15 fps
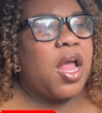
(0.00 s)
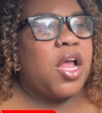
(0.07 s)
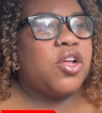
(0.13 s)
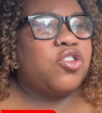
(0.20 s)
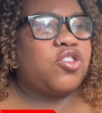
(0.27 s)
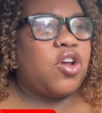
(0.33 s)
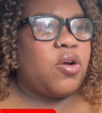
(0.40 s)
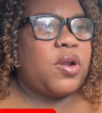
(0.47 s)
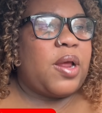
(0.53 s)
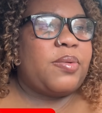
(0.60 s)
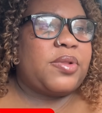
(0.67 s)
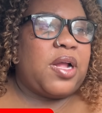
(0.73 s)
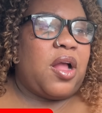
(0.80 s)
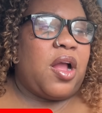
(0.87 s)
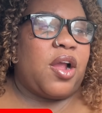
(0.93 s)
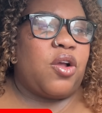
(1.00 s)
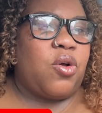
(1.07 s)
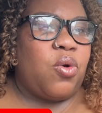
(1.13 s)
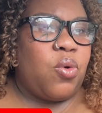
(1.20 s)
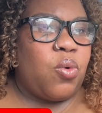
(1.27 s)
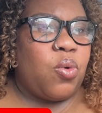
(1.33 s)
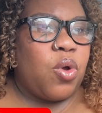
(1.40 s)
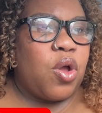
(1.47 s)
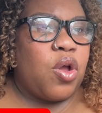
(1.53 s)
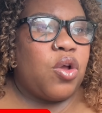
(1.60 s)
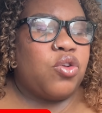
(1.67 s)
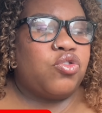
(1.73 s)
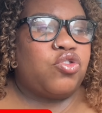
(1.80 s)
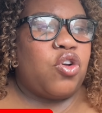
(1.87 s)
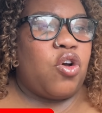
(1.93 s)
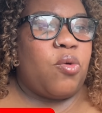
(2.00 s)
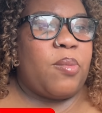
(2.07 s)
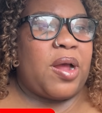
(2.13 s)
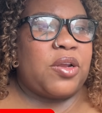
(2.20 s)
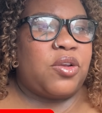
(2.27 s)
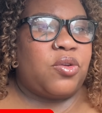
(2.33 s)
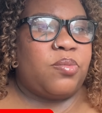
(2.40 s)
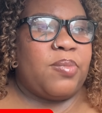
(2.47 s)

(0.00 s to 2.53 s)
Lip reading: So they was like, all right, cool. So my